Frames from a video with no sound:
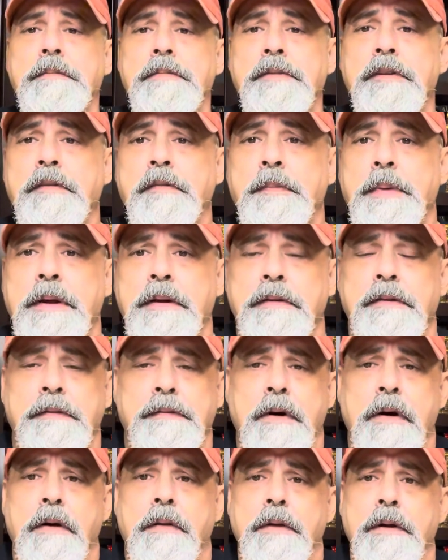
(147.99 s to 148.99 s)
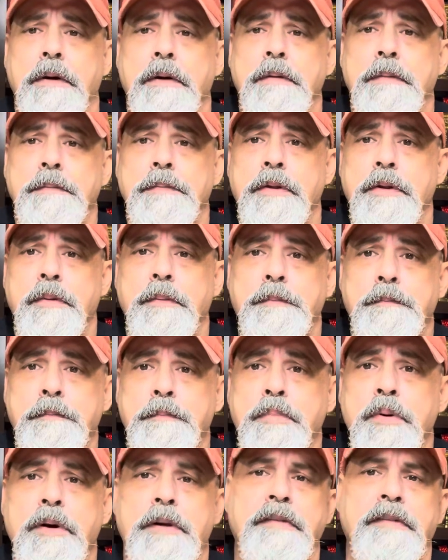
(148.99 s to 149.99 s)
just because of all the
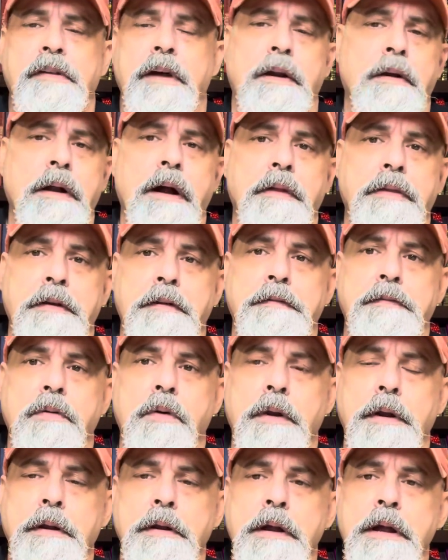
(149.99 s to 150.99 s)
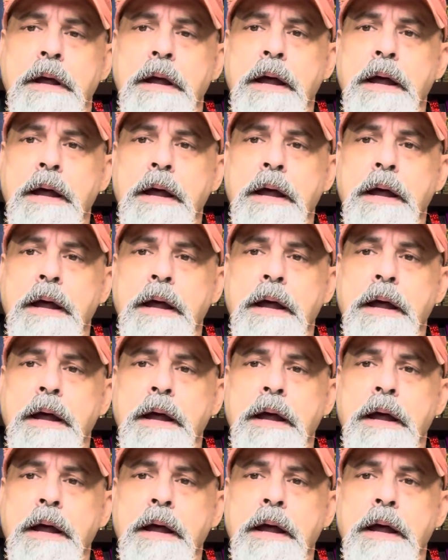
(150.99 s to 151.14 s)
books that are out there for it.